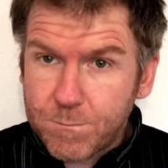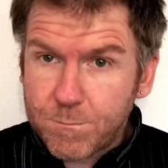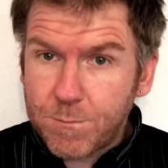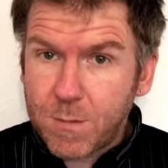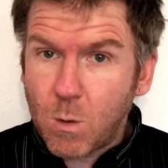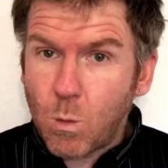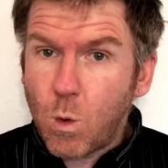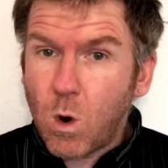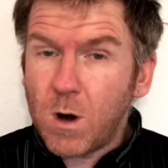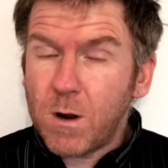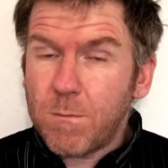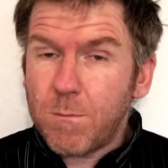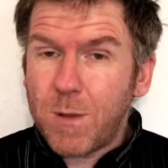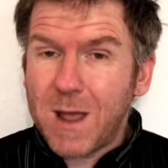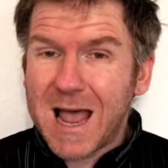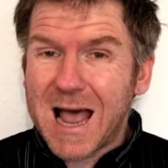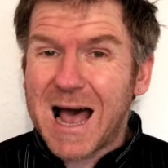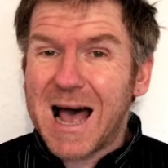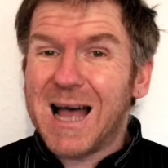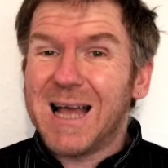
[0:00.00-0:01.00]
But what
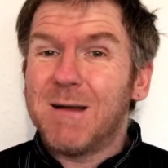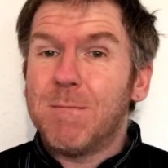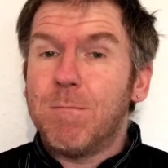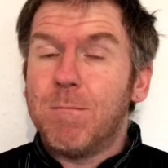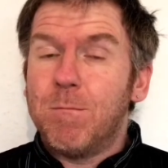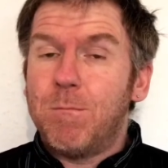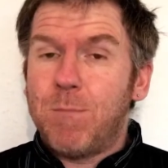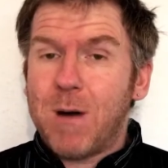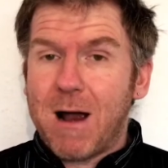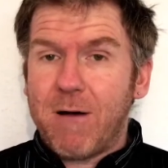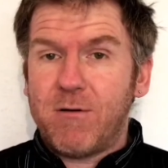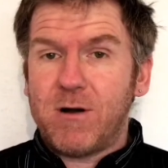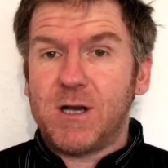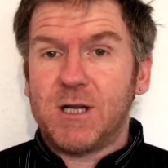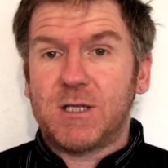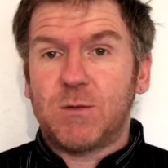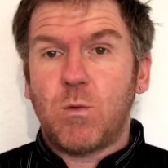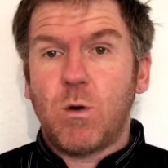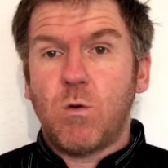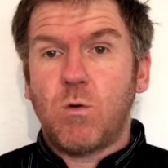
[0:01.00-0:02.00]
about
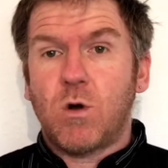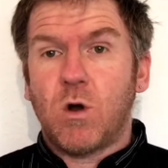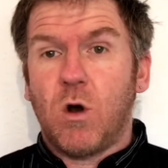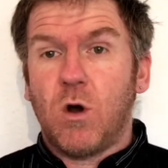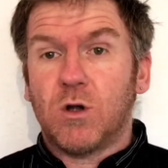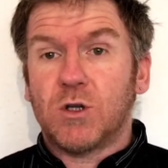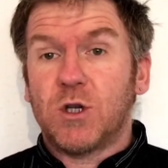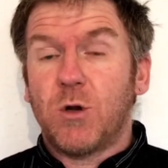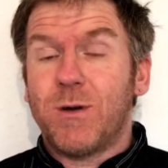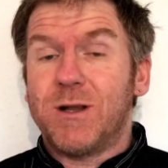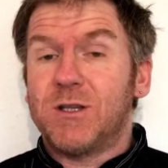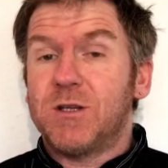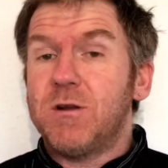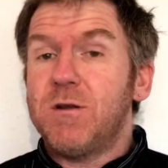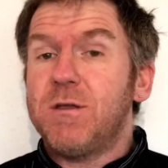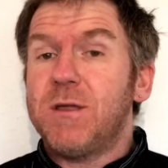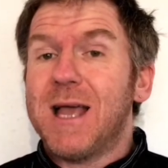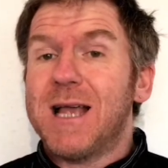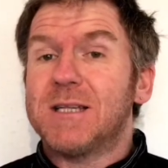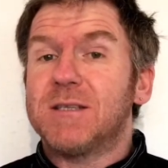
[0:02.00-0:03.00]
Baroness Wilcox, who in
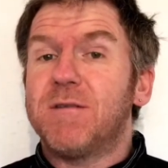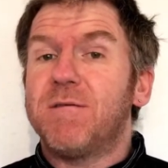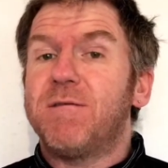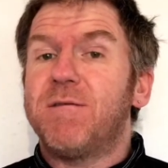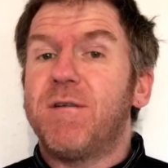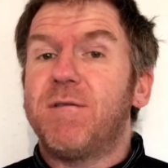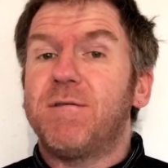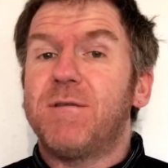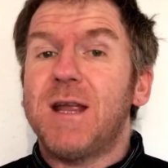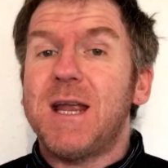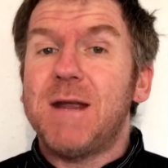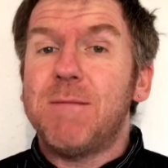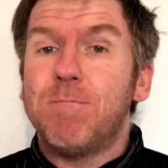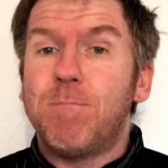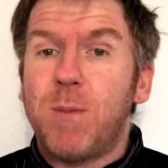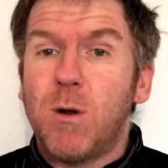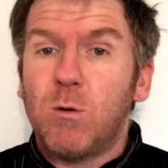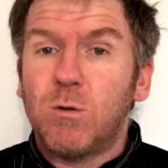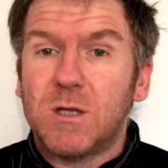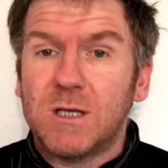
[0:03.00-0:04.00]
2015
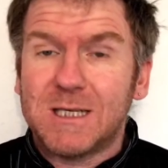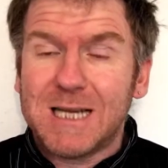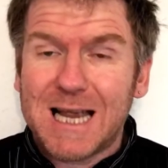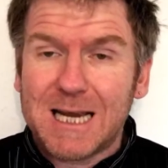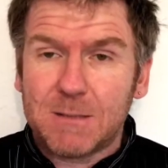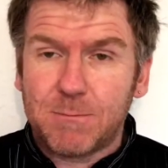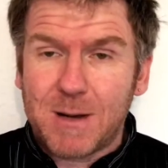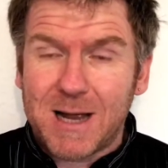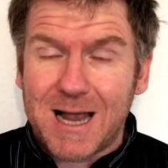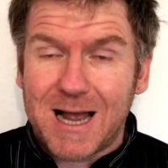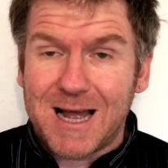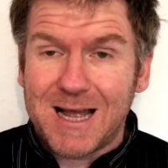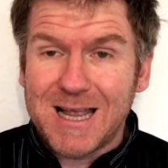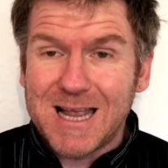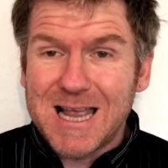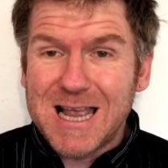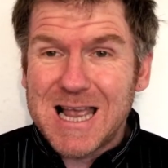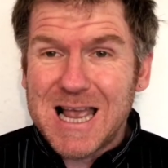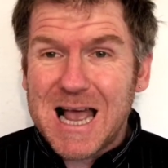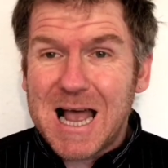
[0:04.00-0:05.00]
billed the taxpayer
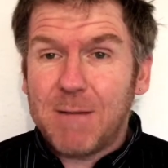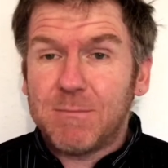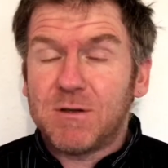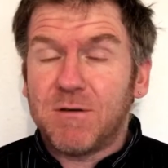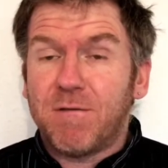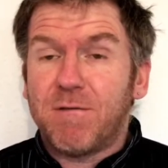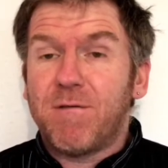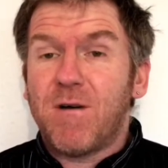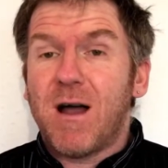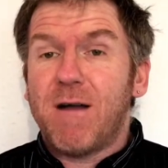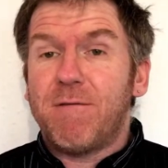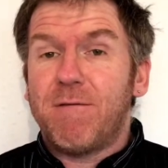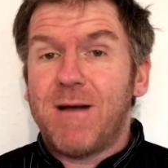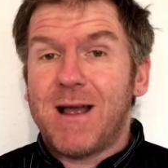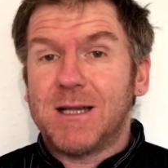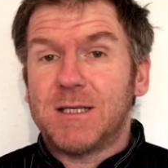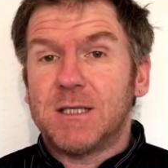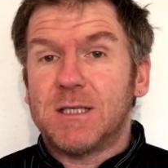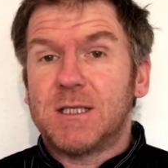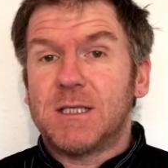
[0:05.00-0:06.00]
up to
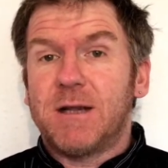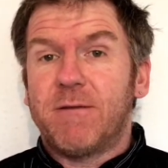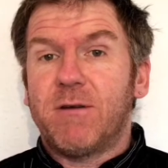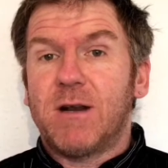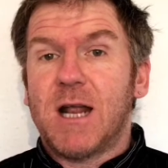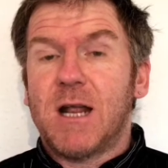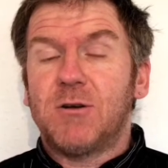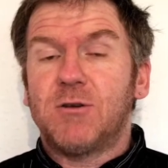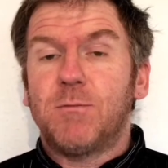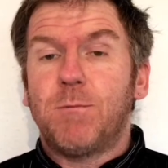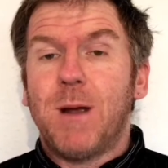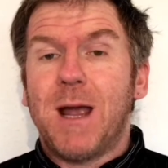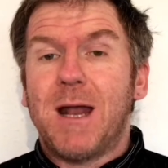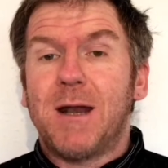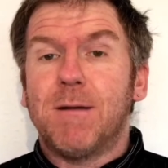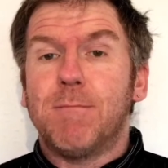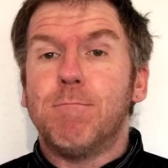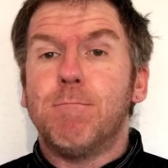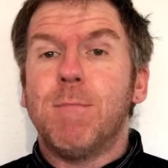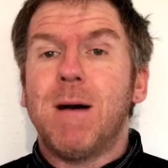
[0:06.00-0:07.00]

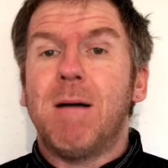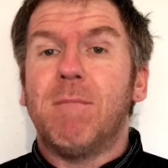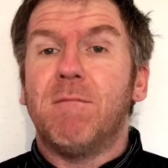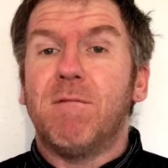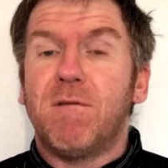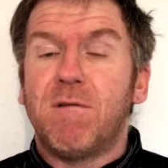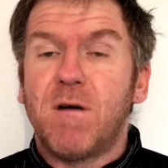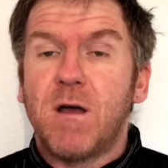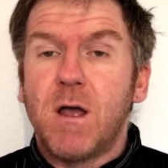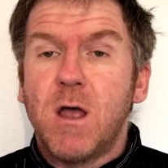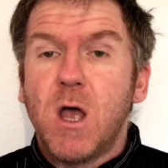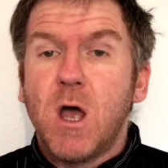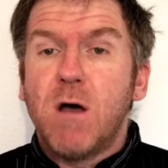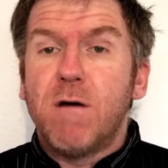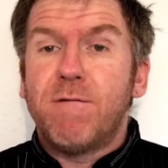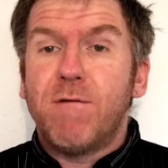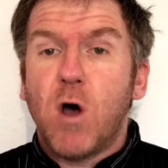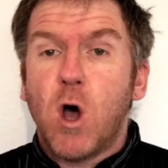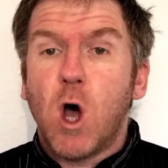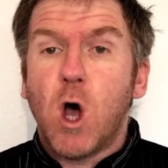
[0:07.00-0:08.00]
£5,700 a month
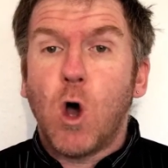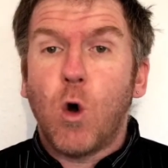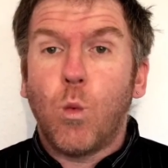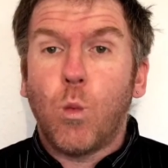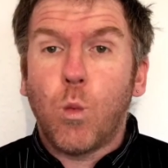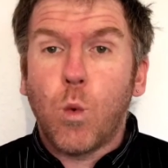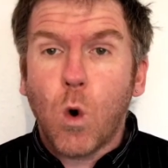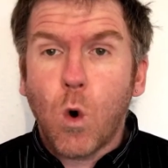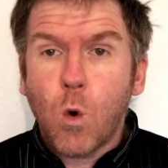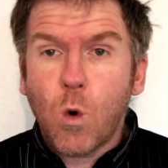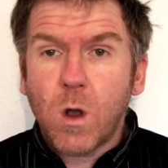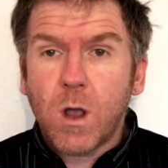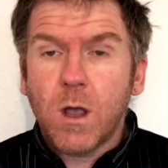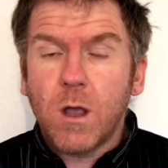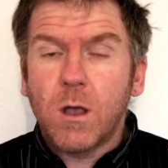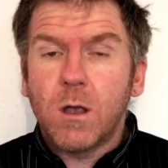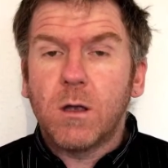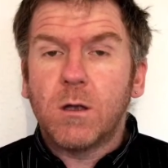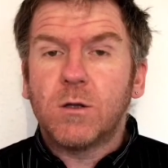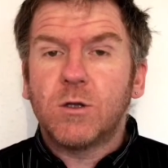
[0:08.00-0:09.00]
for her walk
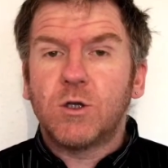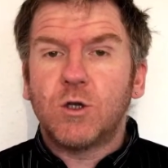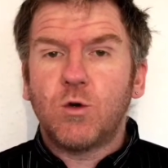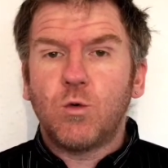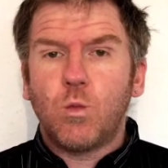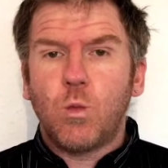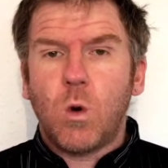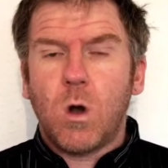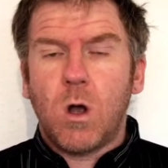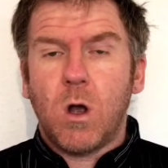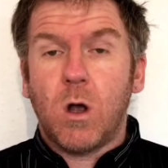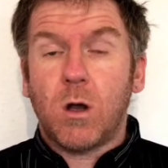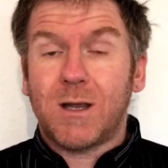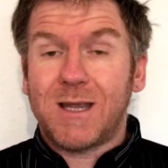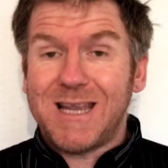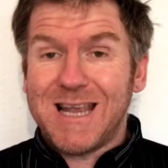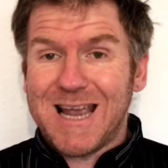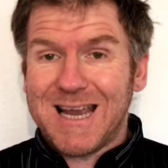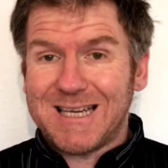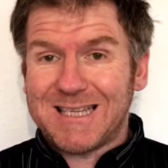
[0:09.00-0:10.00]
to work?
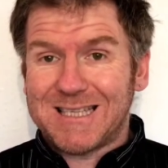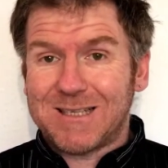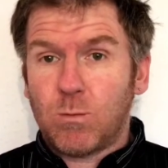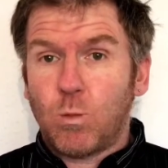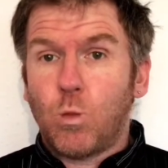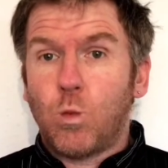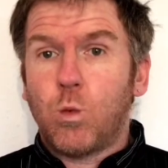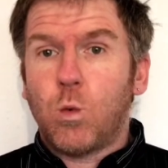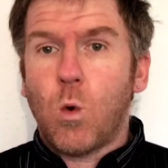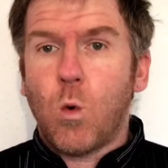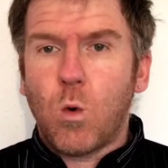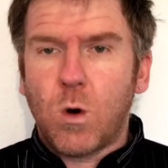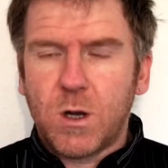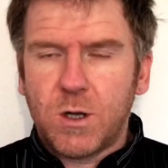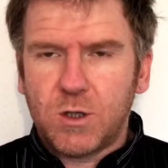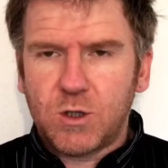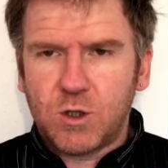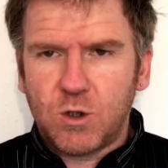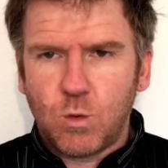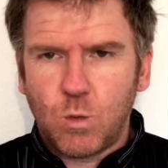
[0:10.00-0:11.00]
Yes, walk
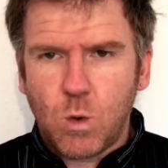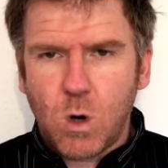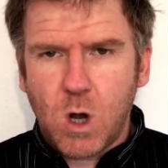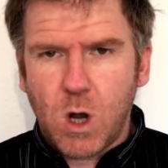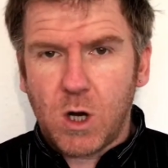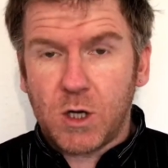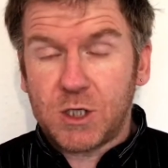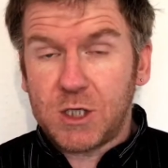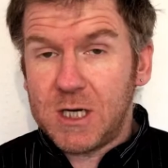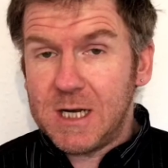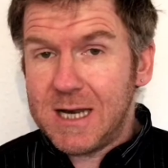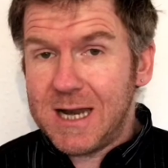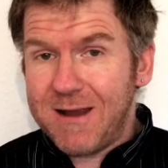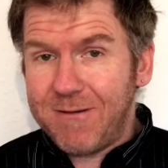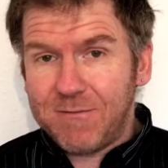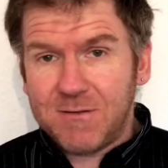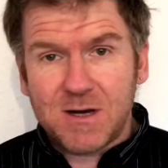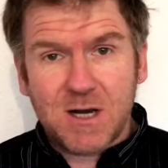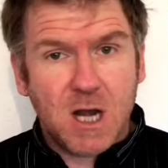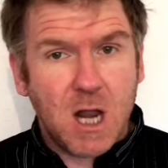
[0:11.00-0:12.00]
to work. She
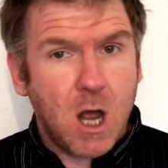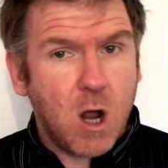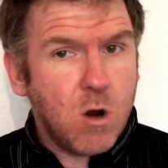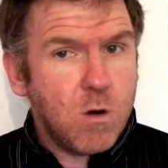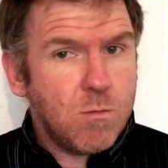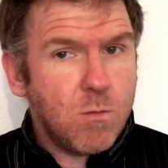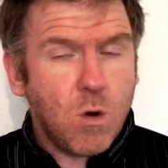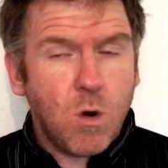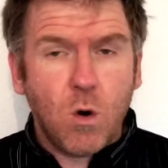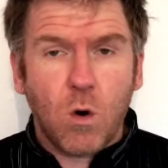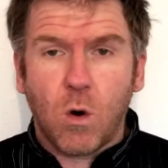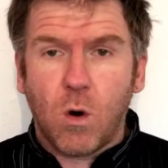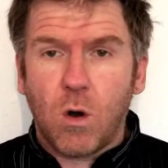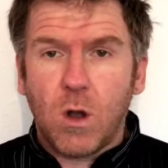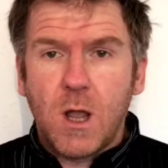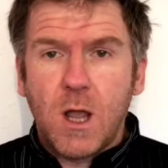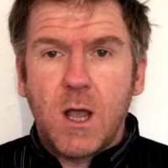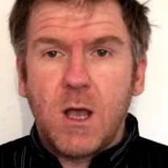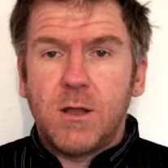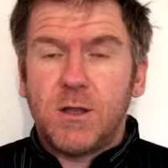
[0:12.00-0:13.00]
lived no more
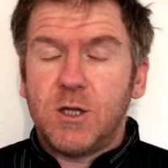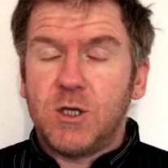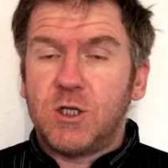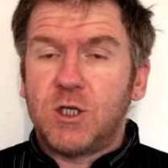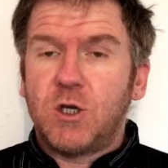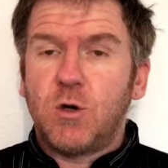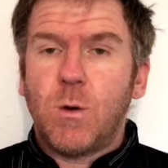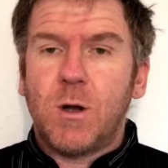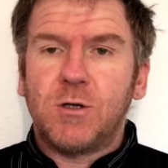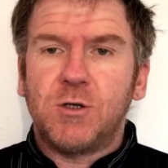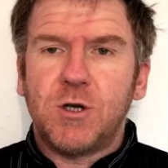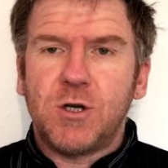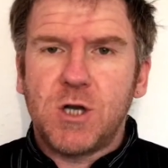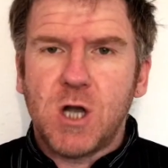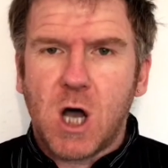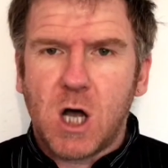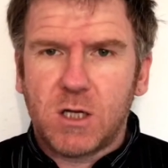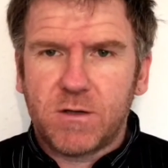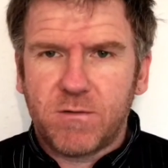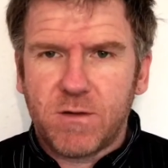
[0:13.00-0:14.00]
than 200
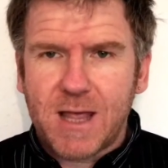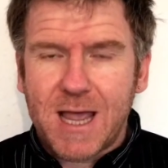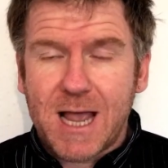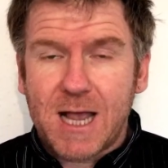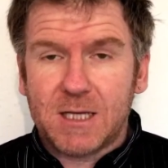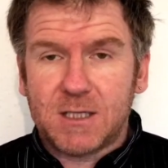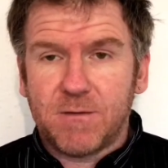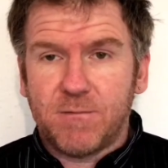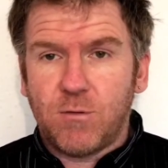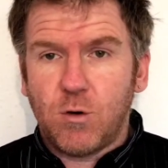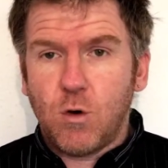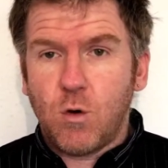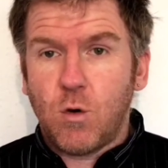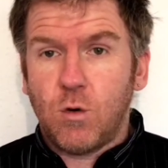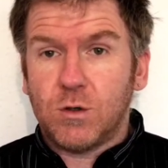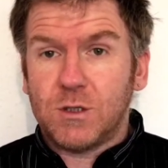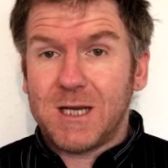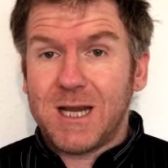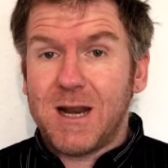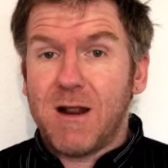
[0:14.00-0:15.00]
yards from the House of
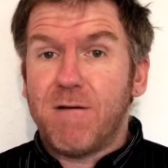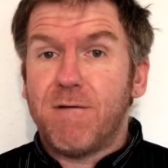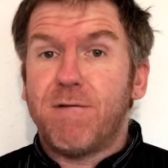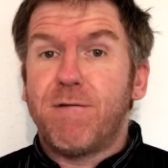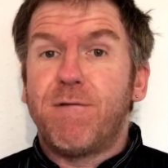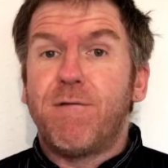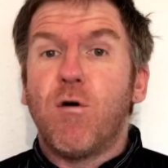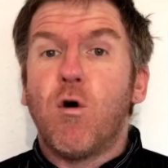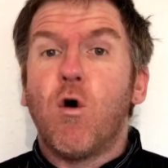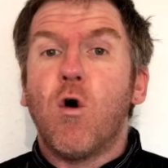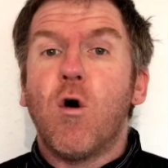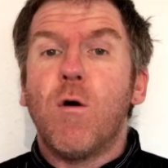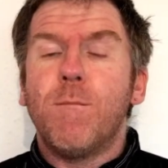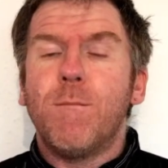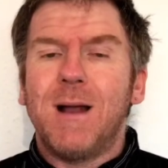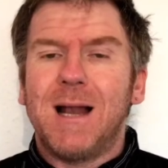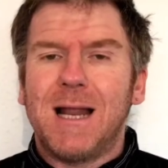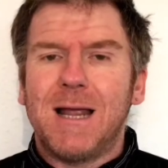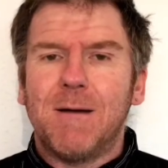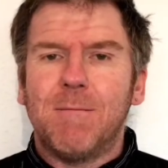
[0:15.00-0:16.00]
Lords in a £4
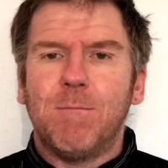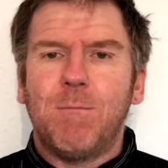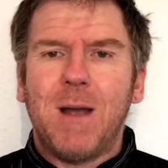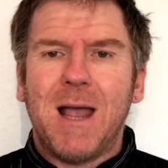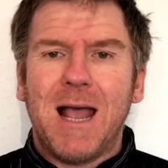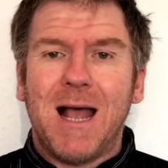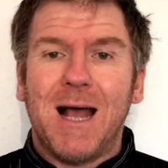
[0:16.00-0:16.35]
million